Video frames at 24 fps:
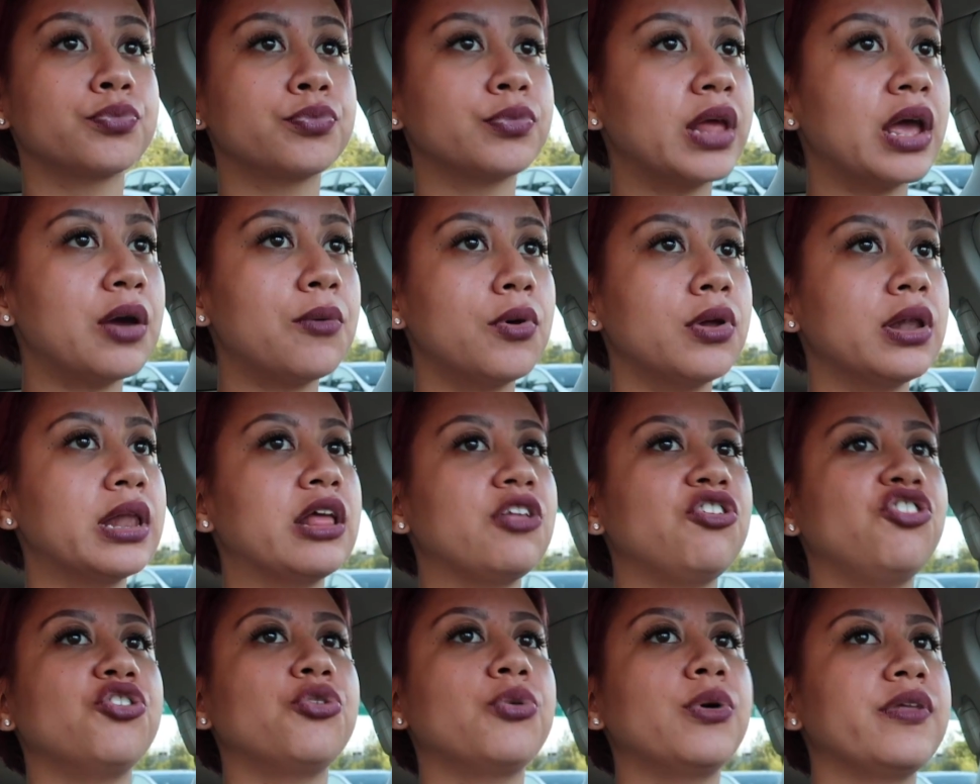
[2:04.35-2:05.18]
They won't
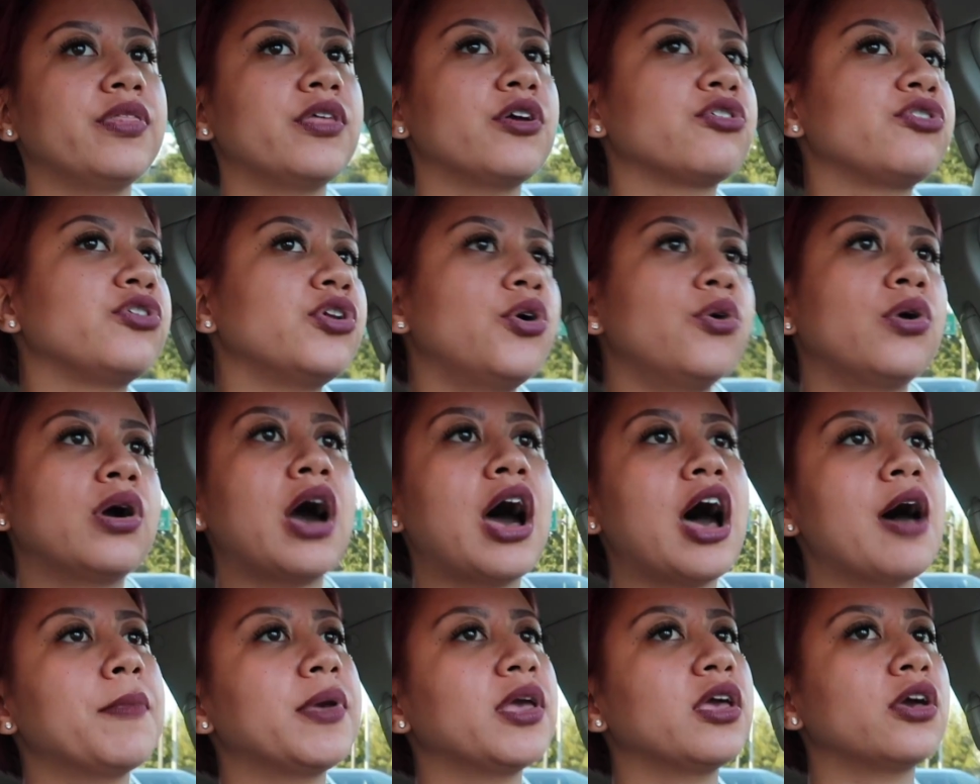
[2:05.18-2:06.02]
let you in. There's no
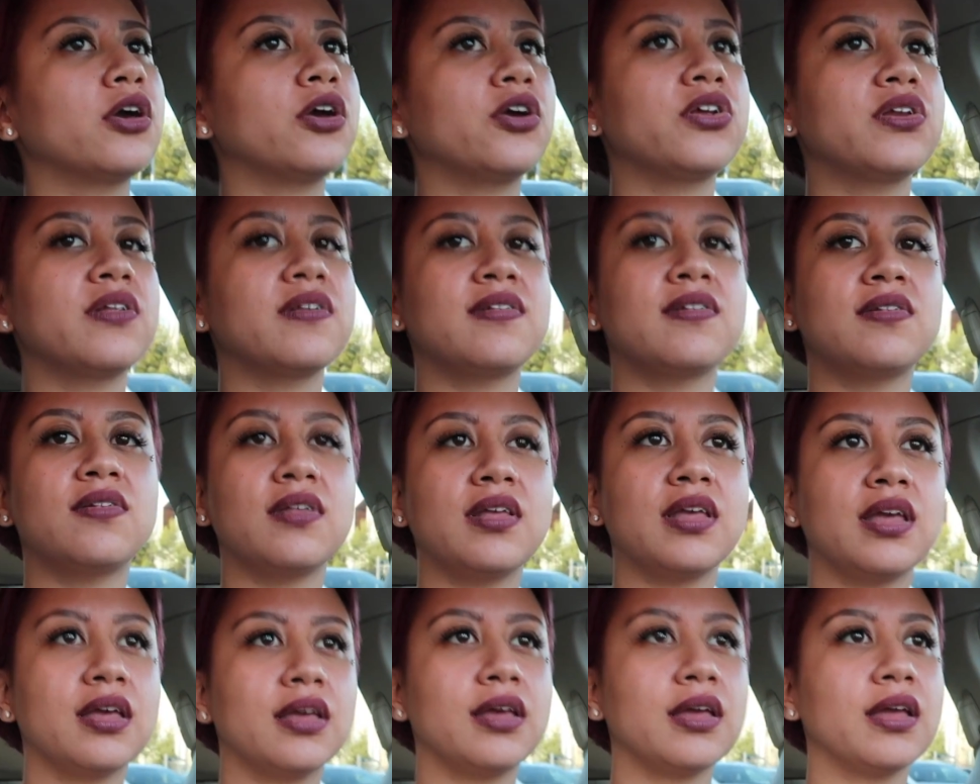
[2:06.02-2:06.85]
common
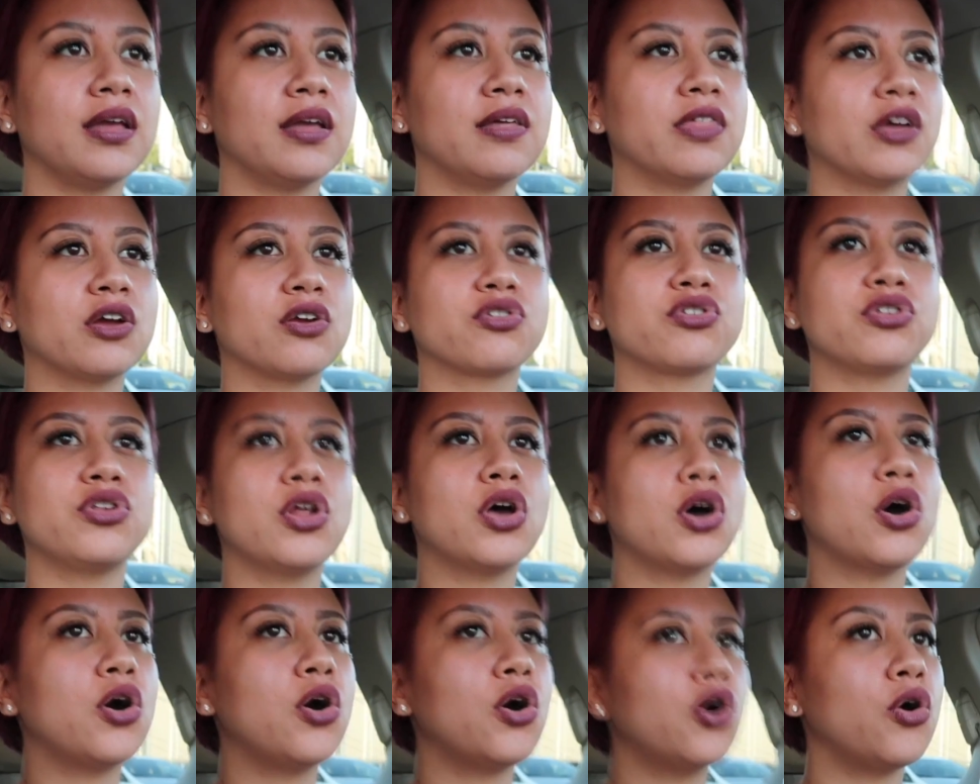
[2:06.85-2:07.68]
courtesy, there's
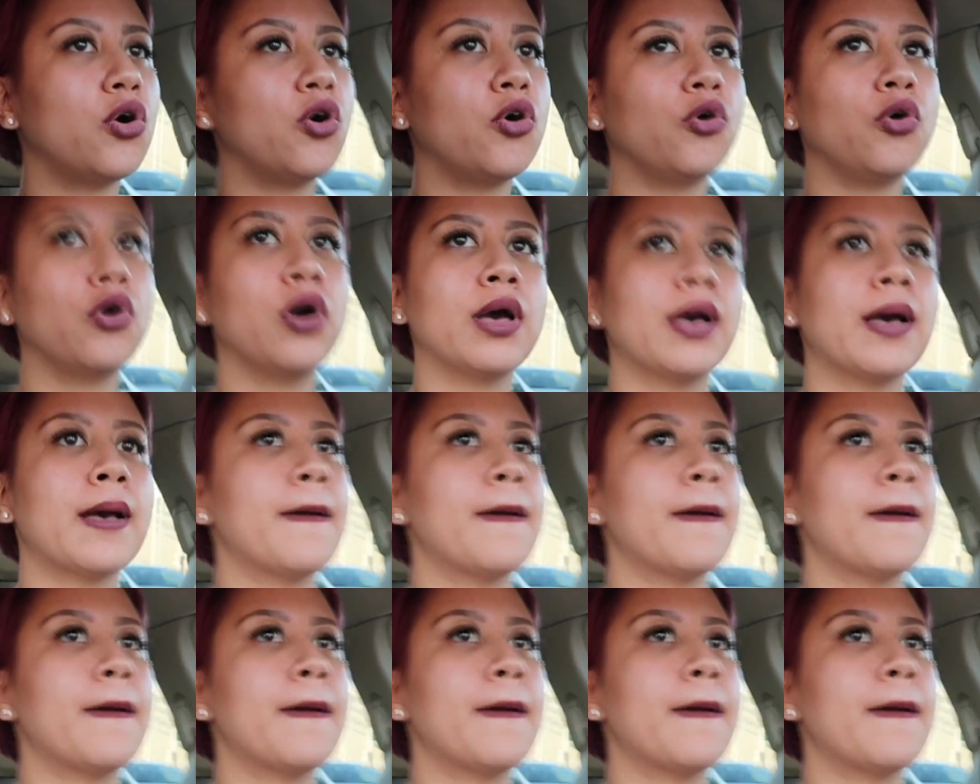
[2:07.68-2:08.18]
no